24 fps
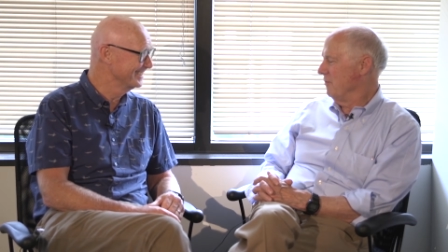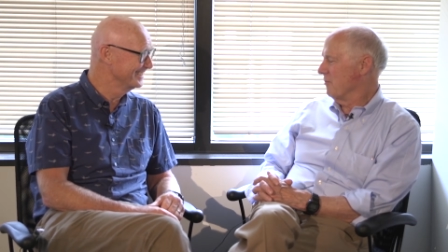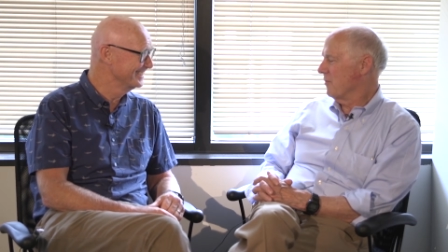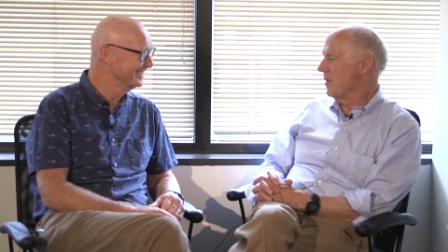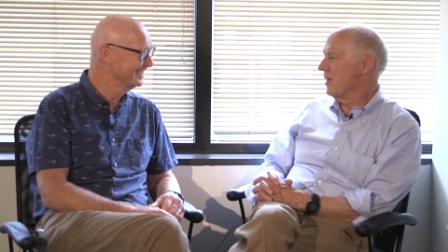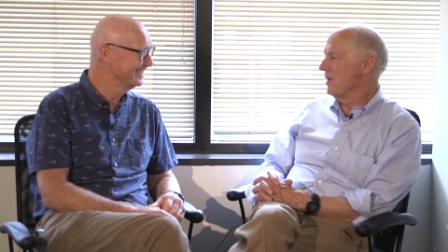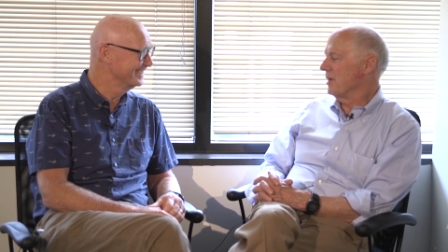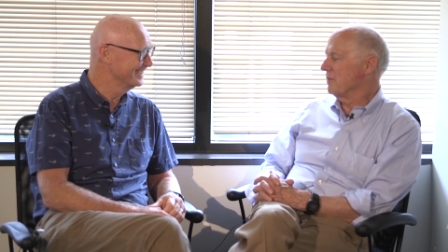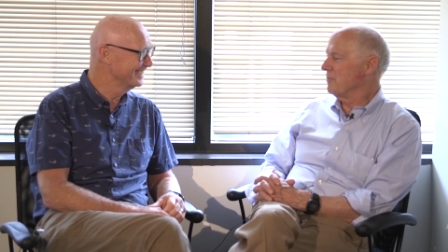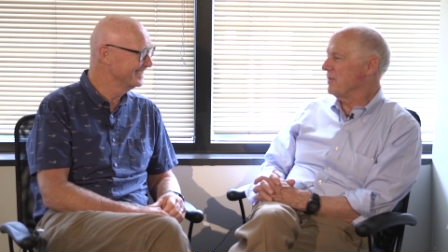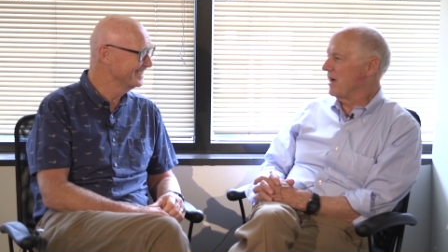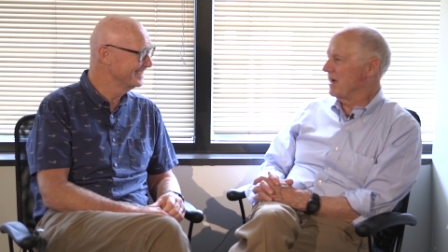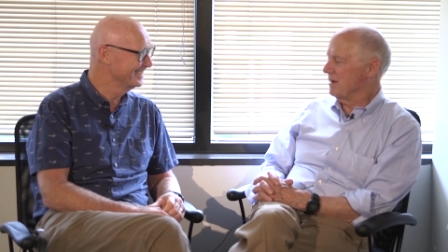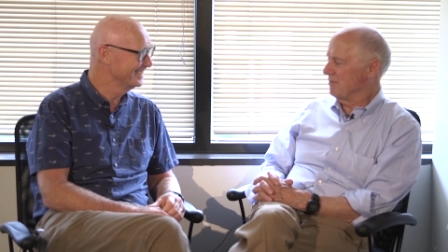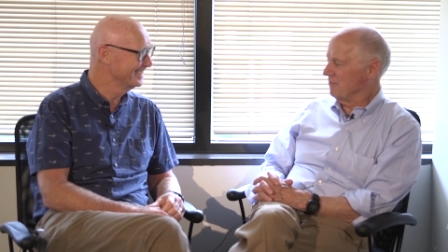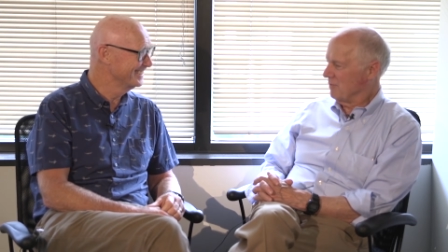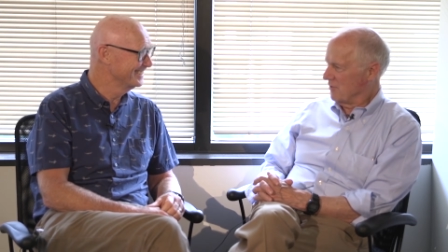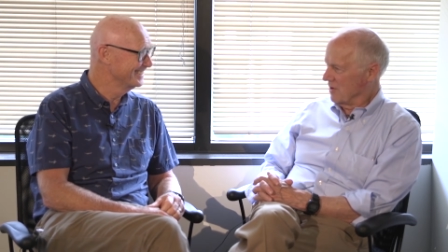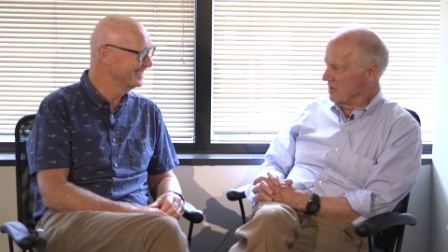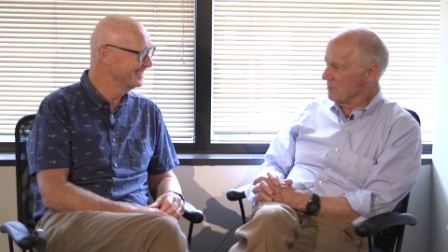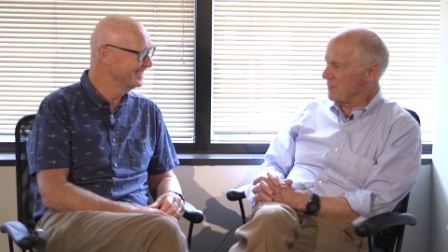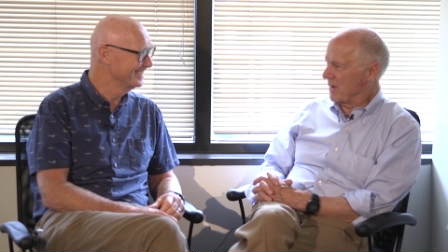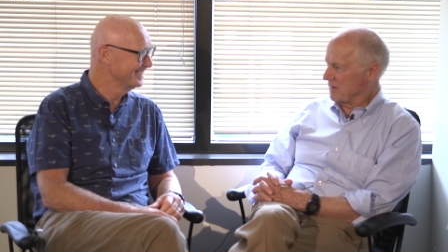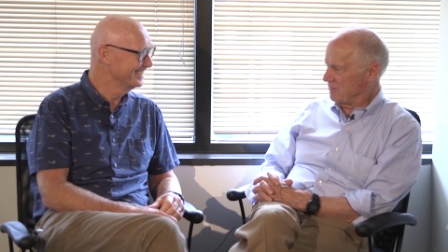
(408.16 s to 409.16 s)
Well, and
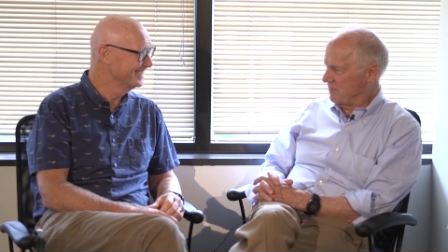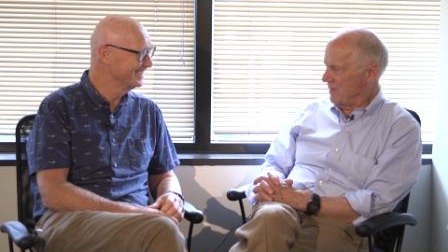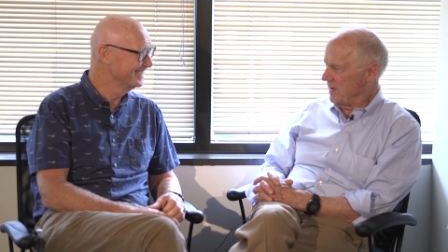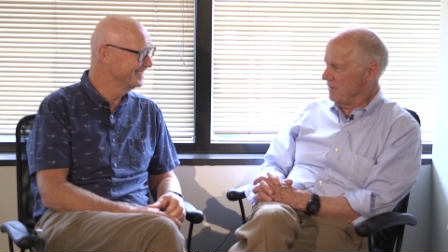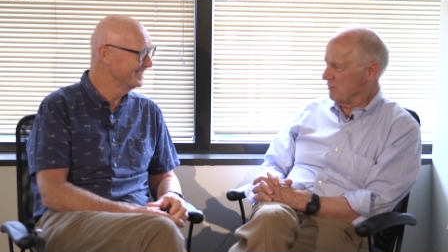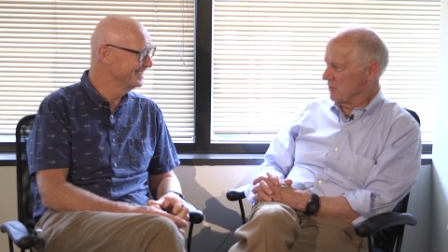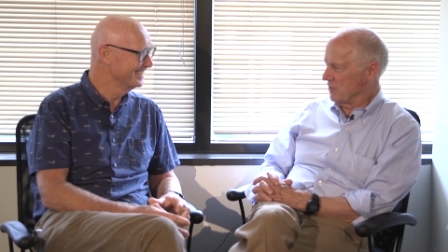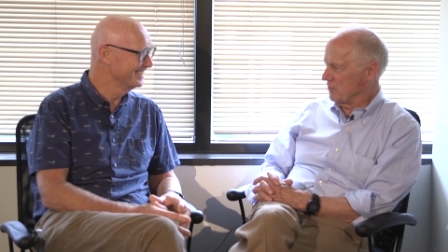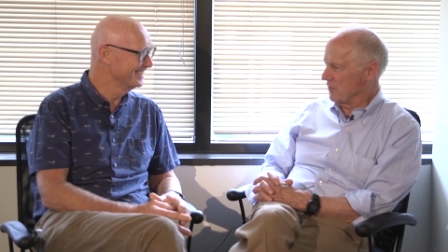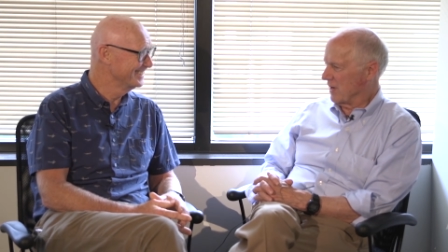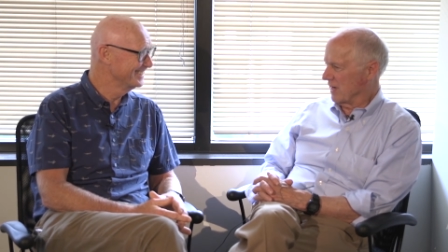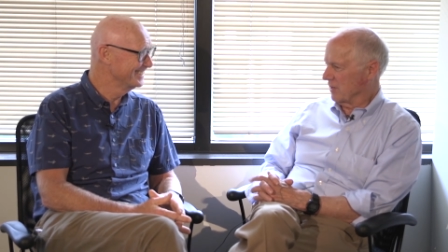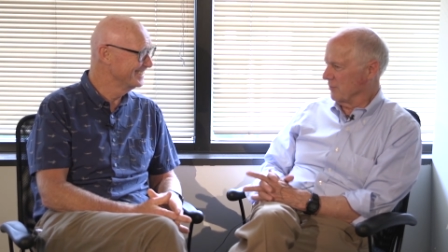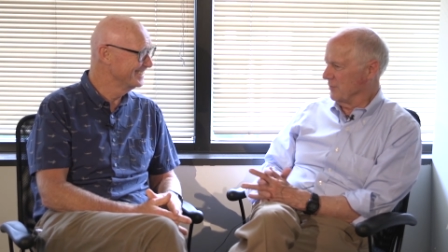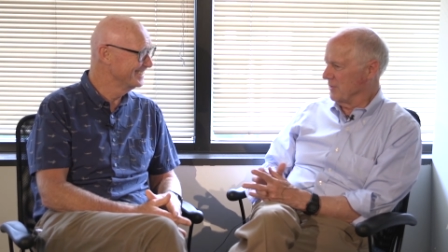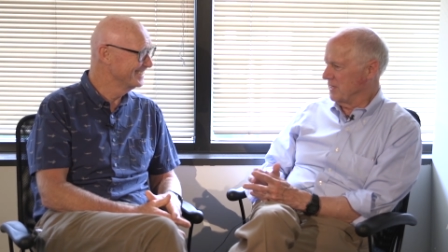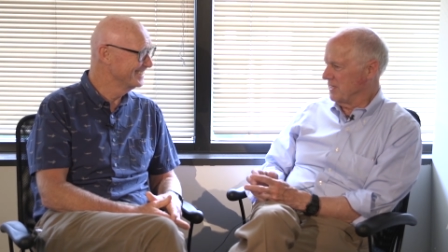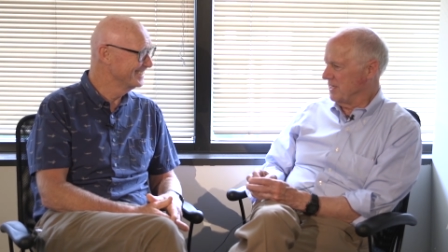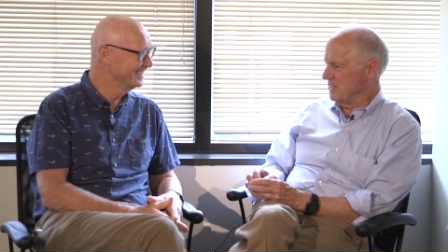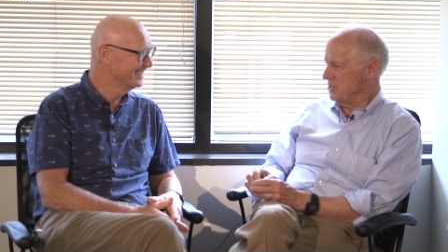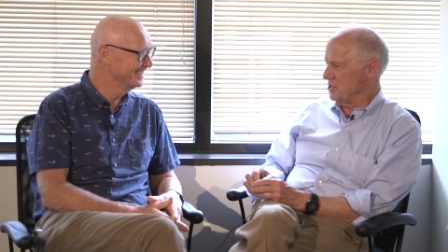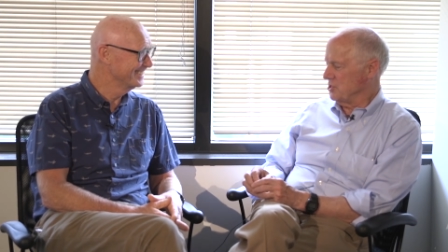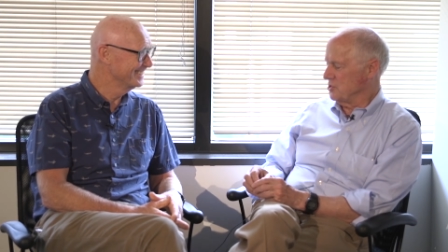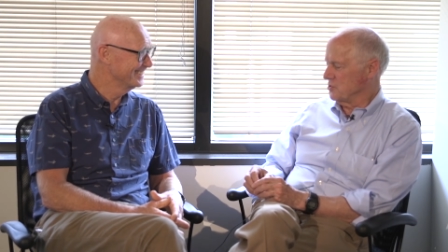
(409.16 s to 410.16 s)
one of my favorite
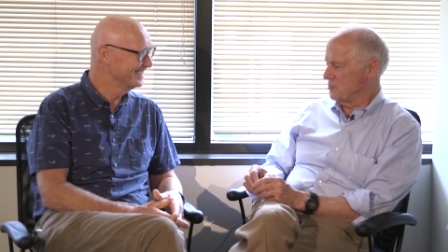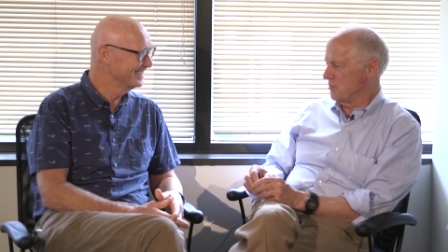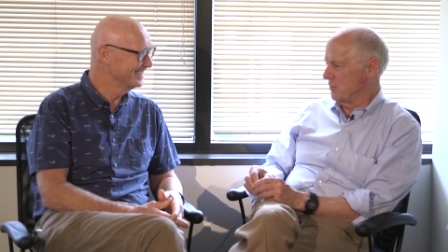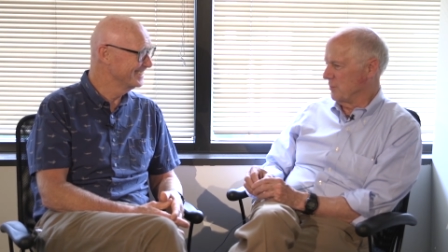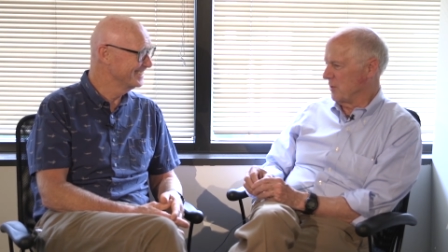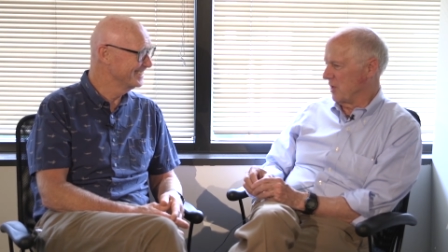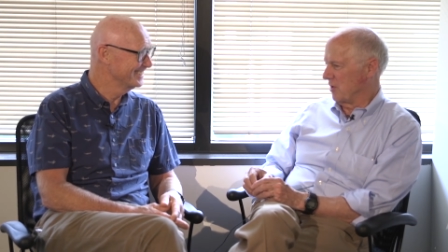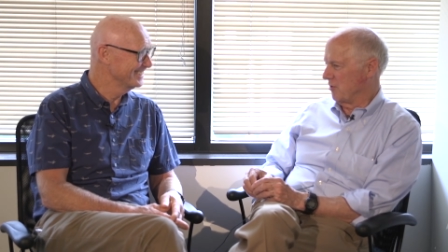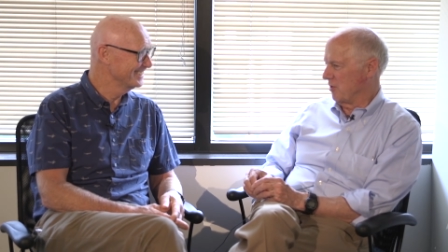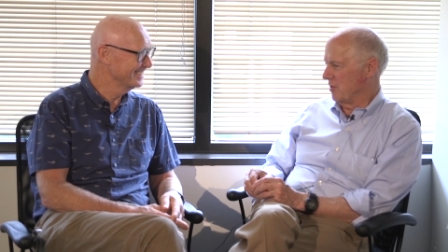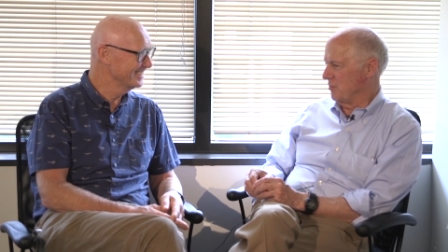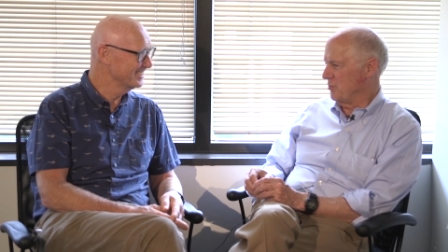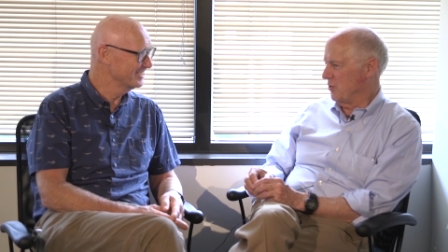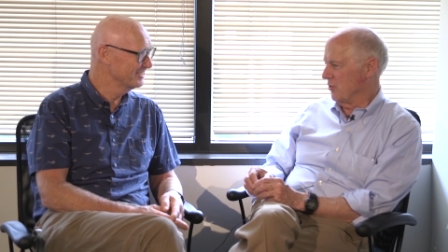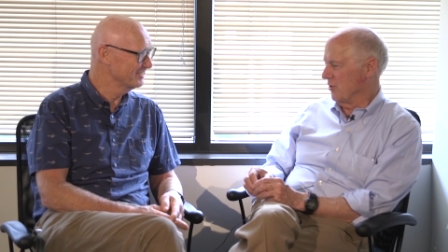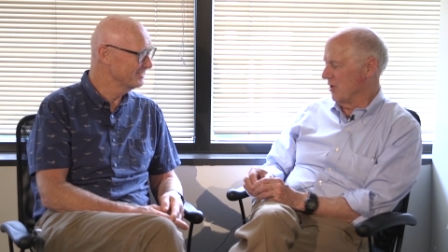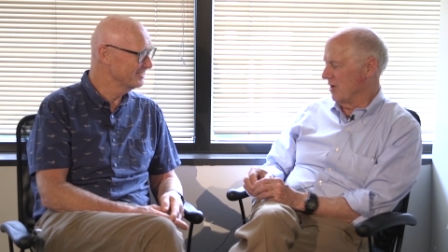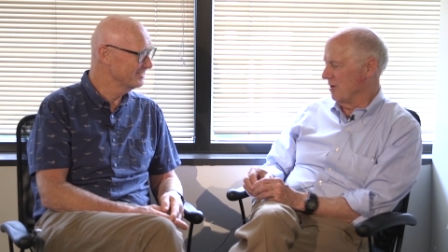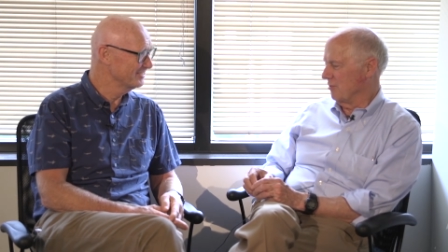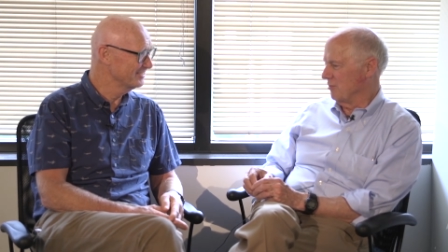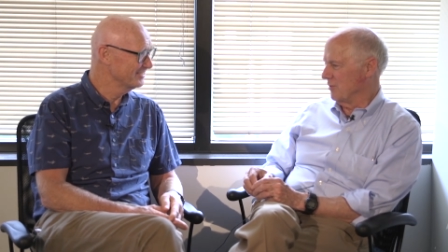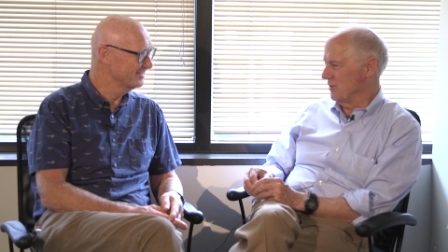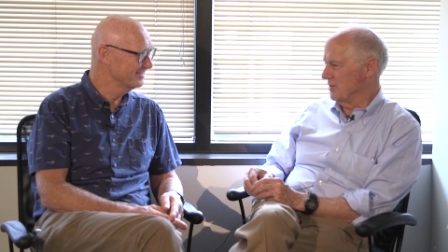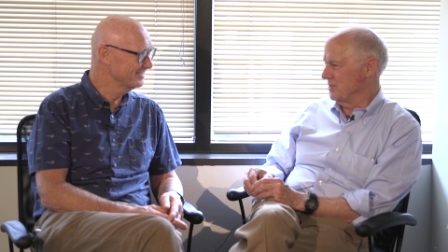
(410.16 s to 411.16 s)
recommendations from our
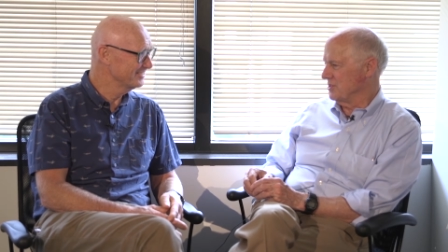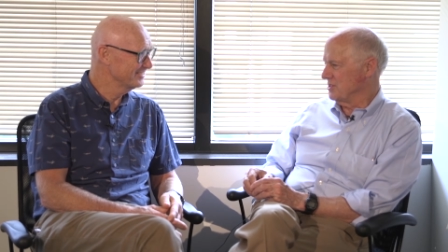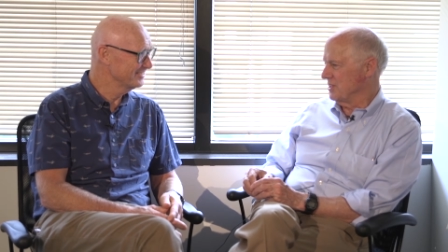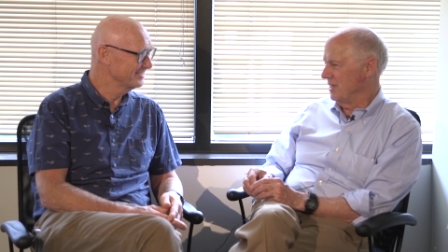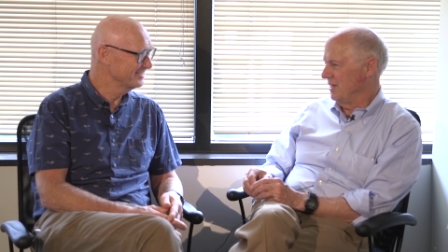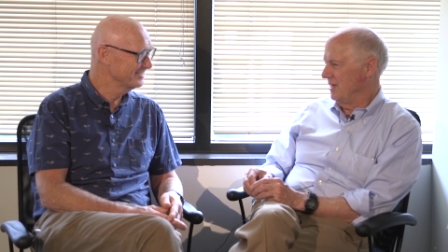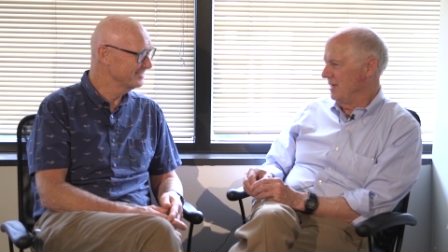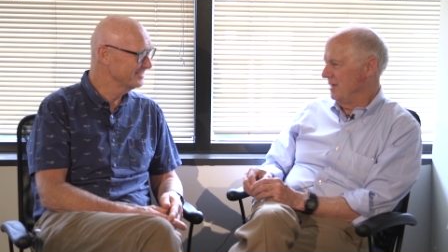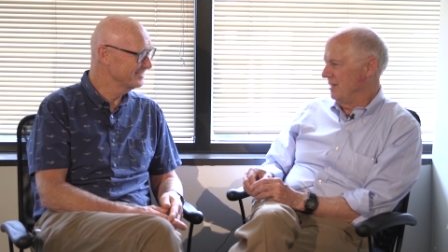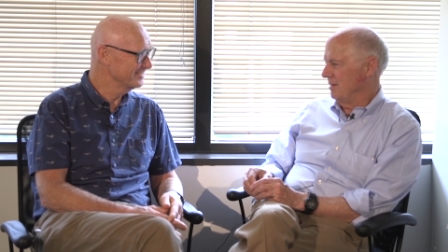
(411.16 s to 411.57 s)
report was